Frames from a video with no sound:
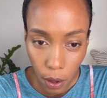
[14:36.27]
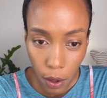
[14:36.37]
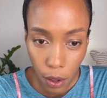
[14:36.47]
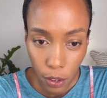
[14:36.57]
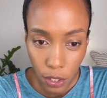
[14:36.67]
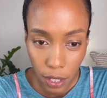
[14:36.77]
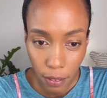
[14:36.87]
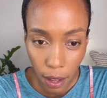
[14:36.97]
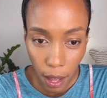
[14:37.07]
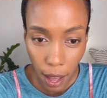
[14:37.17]
Oh,
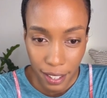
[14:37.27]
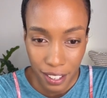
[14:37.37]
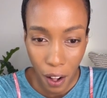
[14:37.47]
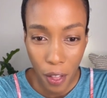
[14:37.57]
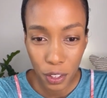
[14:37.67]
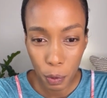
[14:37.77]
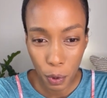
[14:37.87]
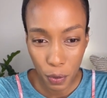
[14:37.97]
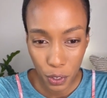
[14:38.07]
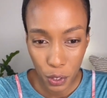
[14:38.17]
Geneva, I need all the
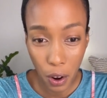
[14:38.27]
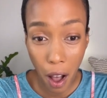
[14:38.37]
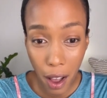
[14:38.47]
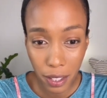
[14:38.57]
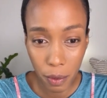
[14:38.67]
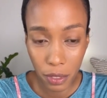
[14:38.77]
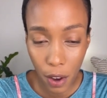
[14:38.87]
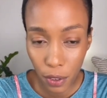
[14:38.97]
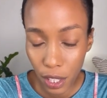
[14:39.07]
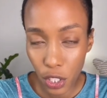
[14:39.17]
support for sure. Awesome.
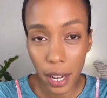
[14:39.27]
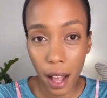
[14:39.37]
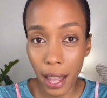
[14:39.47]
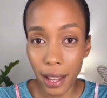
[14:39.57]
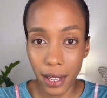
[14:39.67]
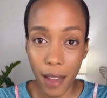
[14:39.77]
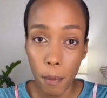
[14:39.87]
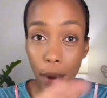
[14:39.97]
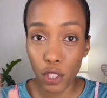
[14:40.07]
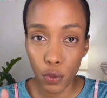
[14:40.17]
Definitely check out, like I said, I have
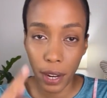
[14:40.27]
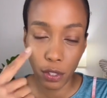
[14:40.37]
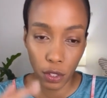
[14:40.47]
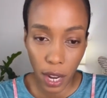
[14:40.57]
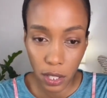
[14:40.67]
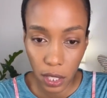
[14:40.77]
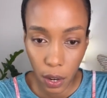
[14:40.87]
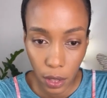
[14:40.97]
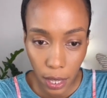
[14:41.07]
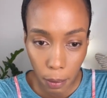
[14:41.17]
a bunch of free exercises
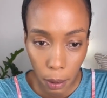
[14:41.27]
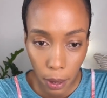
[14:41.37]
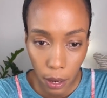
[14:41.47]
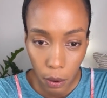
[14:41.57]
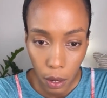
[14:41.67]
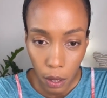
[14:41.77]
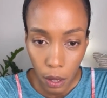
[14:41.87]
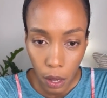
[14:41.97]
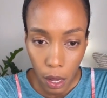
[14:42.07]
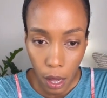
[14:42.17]
there in the link in my
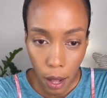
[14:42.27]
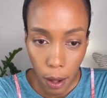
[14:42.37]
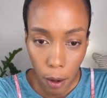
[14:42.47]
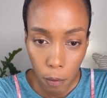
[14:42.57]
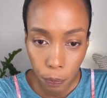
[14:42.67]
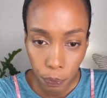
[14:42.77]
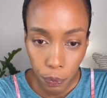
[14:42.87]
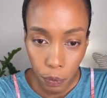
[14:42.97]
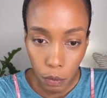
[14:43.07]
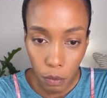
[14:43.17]
bio.
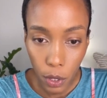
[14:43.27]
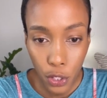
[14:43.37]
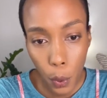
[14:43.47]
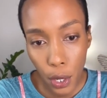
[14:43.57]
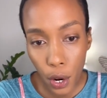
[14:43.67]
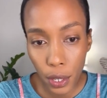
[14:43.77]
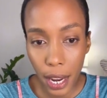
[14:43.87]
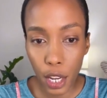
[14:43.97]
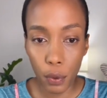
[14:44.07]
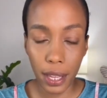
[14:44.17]
So with the
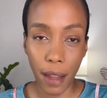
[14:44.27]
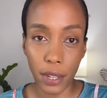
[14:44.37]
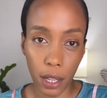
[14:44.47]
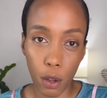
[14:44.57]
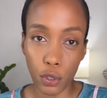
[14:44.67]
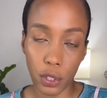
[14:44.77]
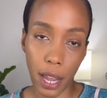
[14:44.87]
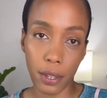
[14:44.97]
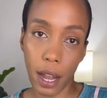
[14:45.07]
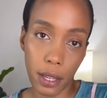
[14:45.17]
hernia, you really have to get an
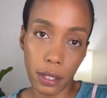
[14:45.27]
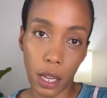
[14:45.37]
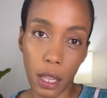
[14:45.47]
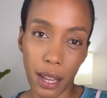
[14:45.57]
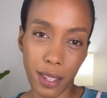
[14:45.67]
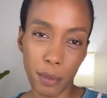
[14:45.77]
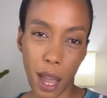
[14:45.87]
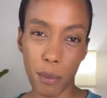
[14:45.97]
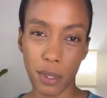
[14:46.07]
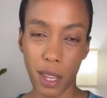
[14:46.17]
ultrasound to kind of see. Like
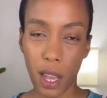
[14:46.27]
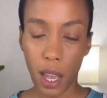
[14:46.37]
sometimes